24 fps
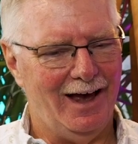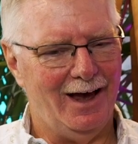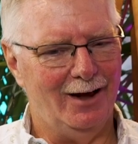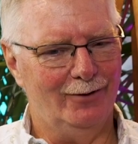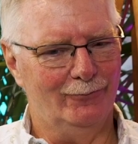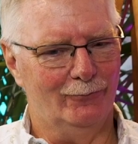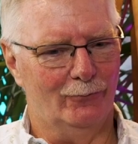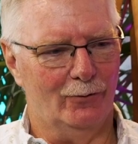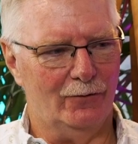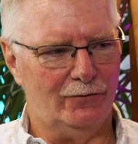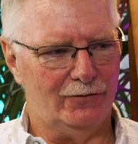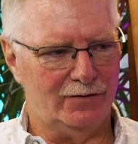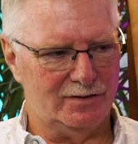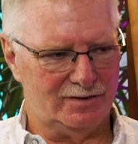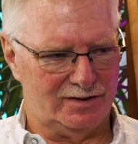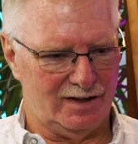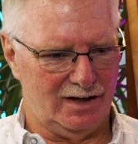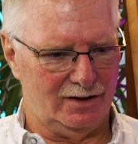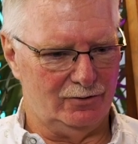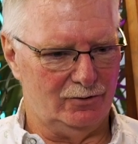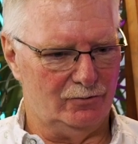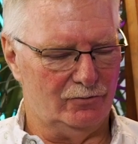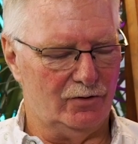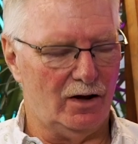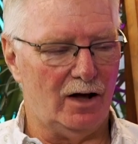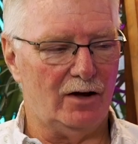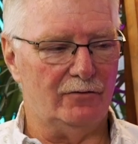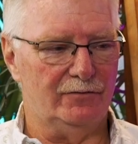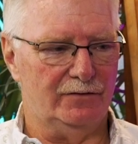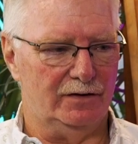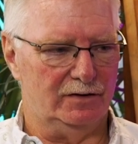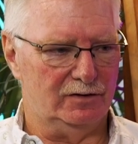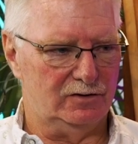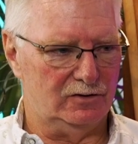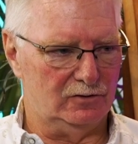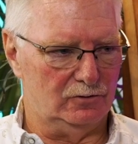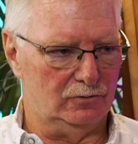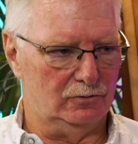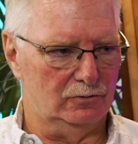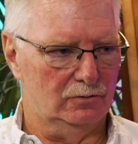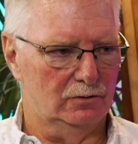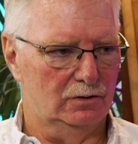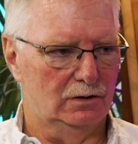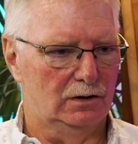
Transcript: and what this had evolved into.